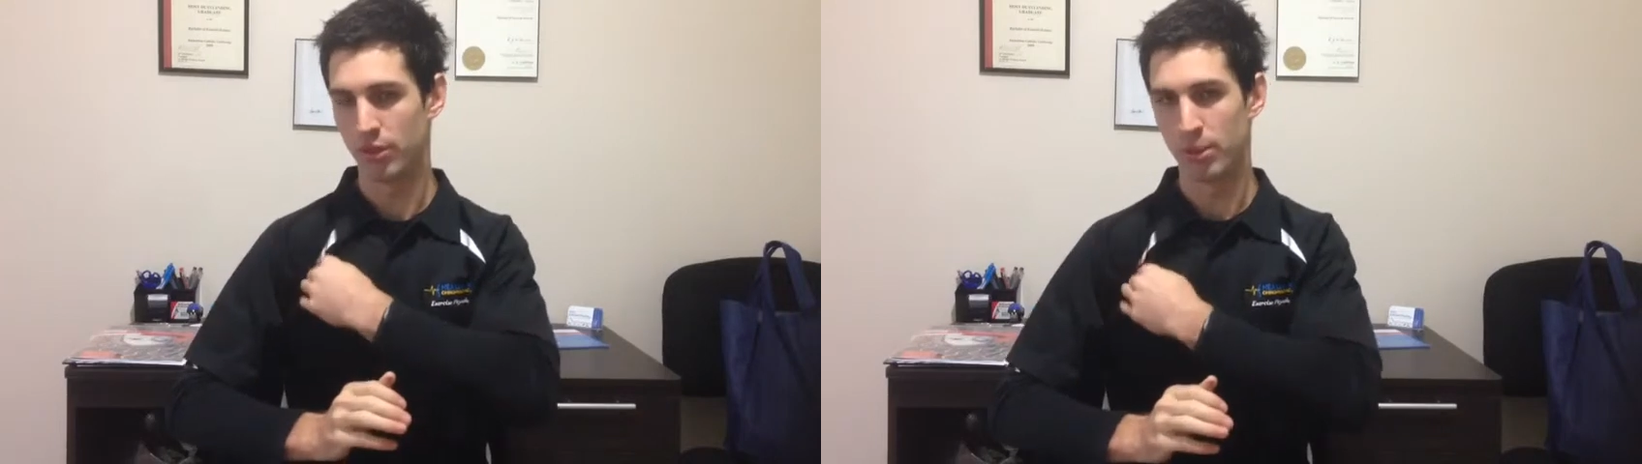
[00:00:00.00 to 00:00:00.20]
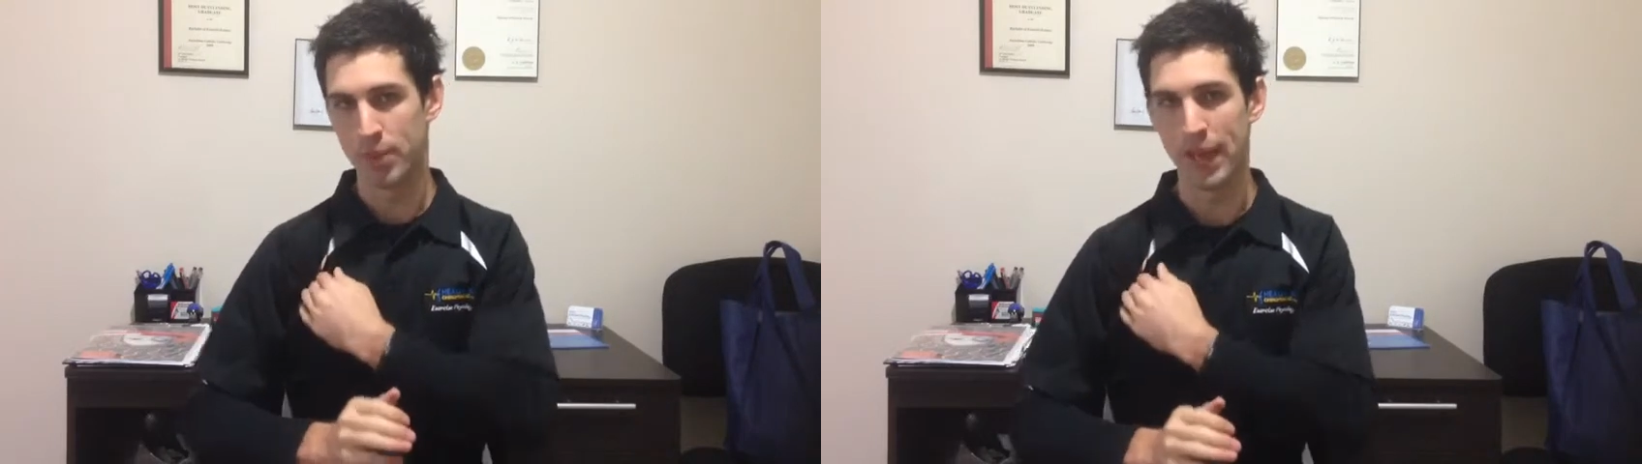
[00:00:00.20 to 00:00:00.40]

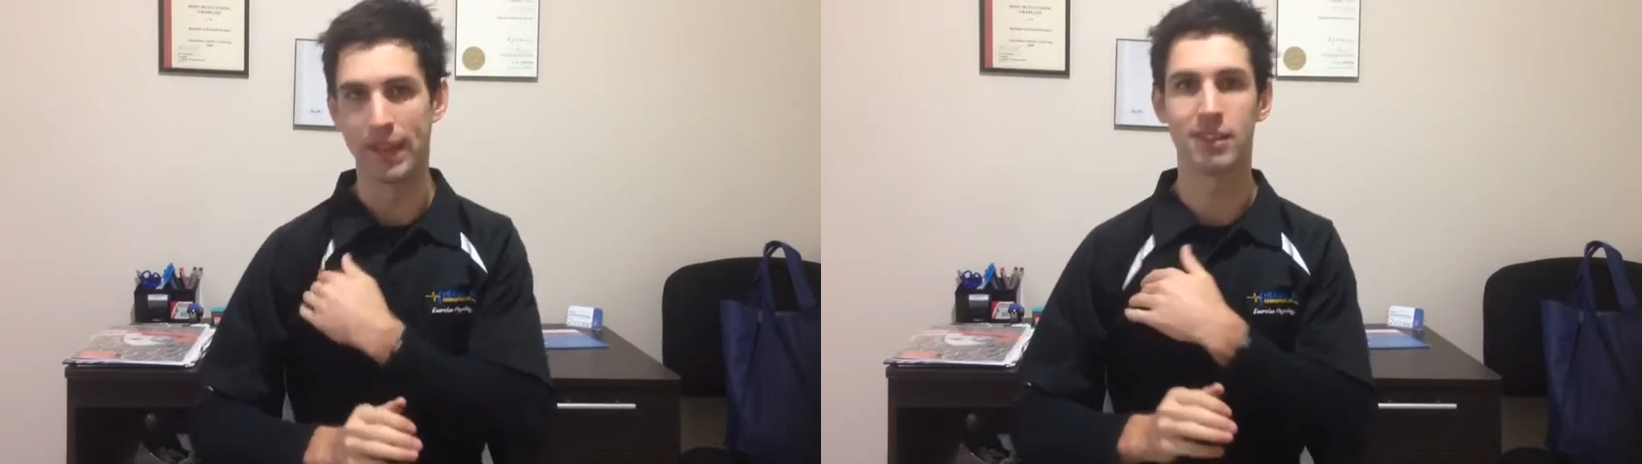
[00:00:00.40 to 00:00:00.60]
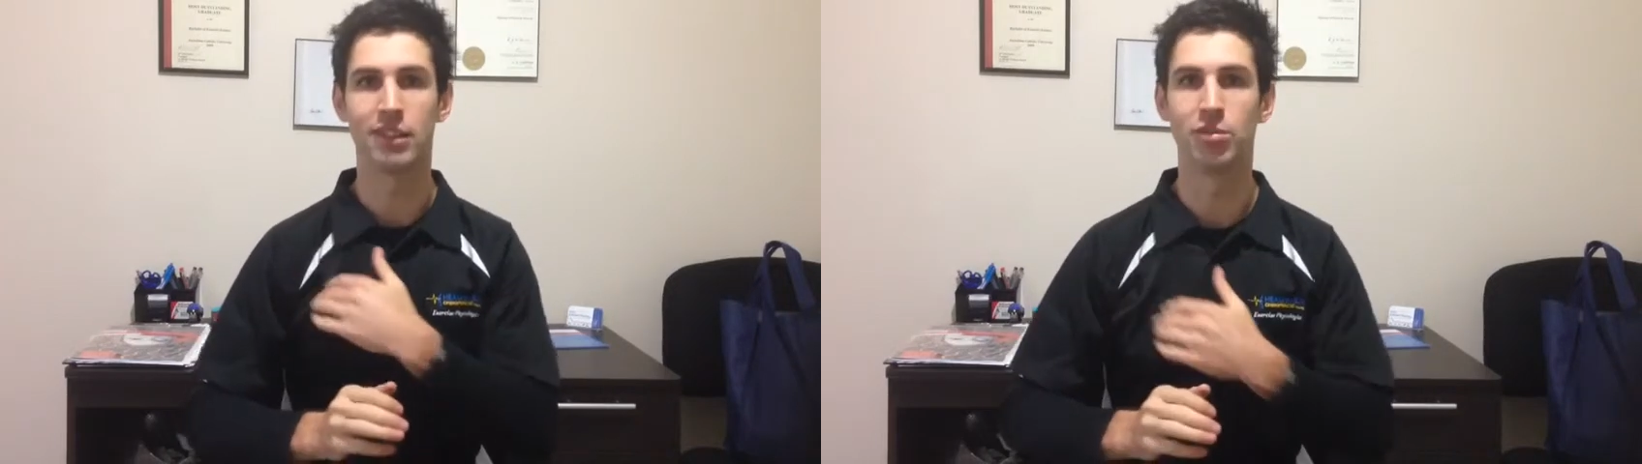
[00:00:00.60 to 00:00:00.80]
the
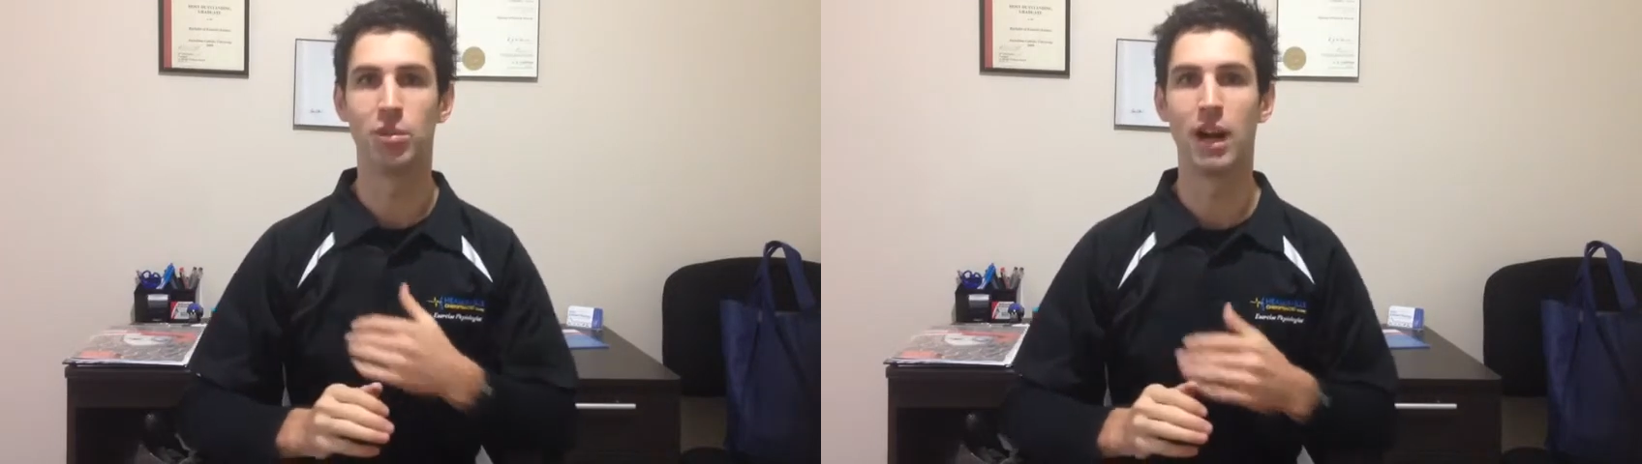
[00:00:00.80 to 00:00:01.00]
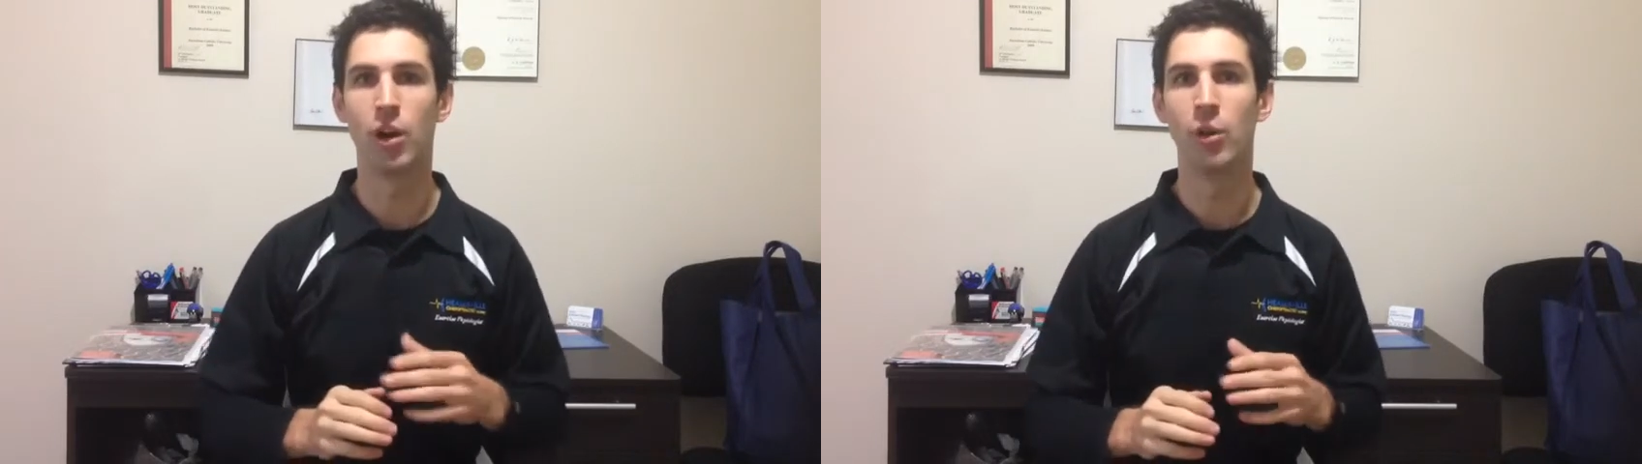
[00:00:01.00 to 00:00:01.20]
pecs as
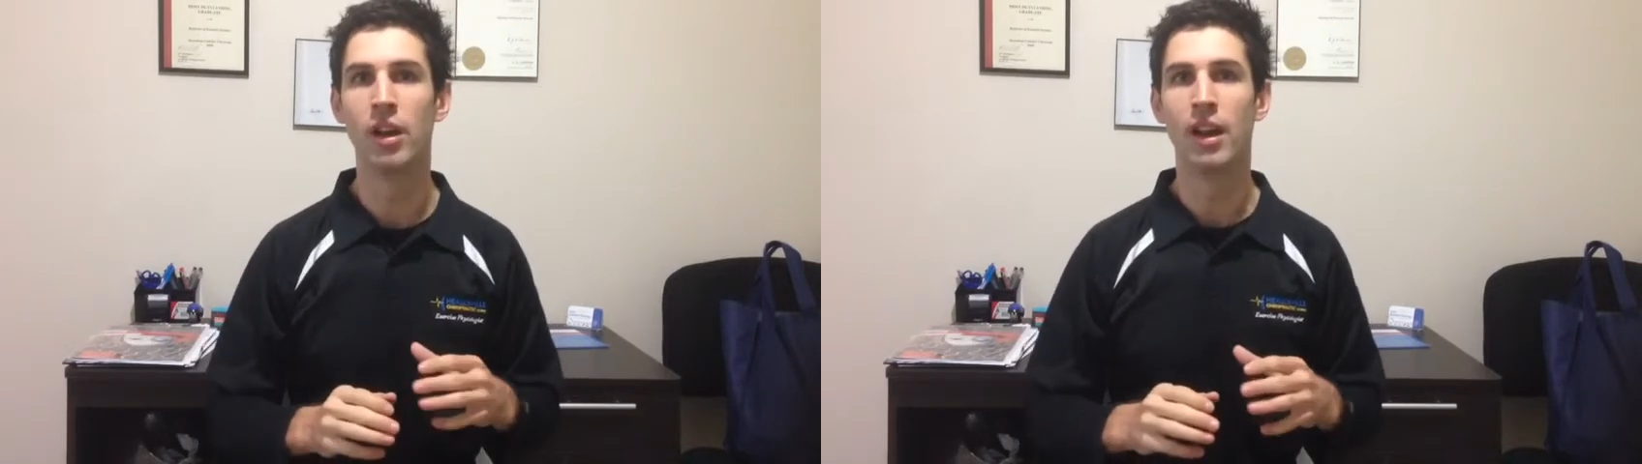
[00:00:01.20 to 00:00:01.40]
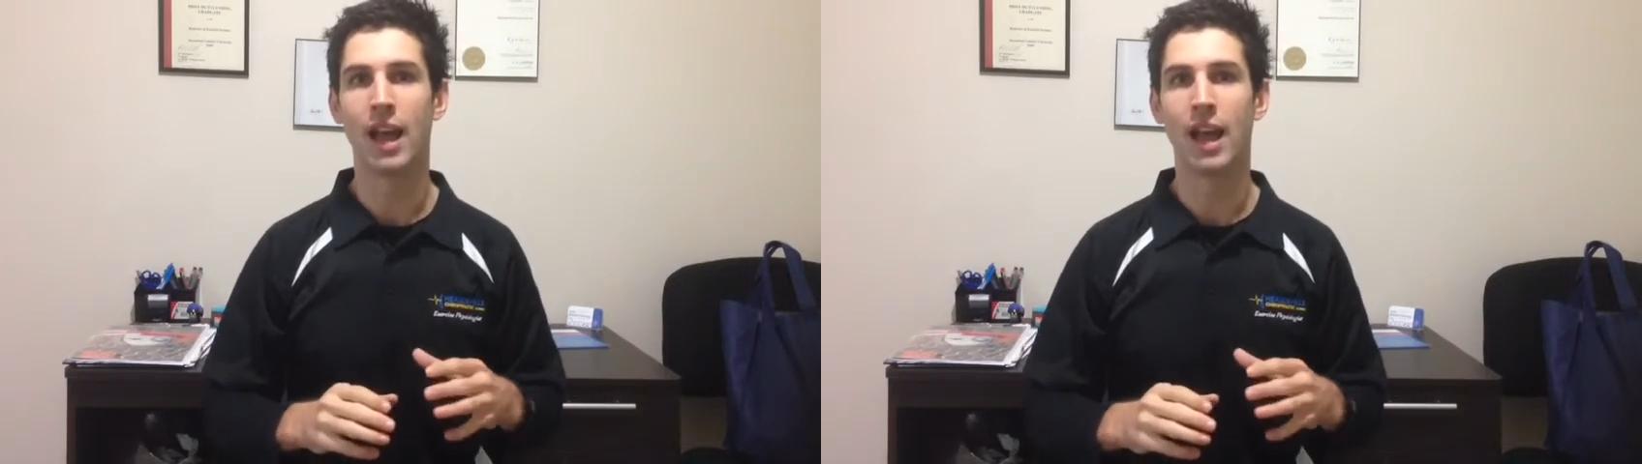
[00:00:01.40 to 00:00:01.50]
well,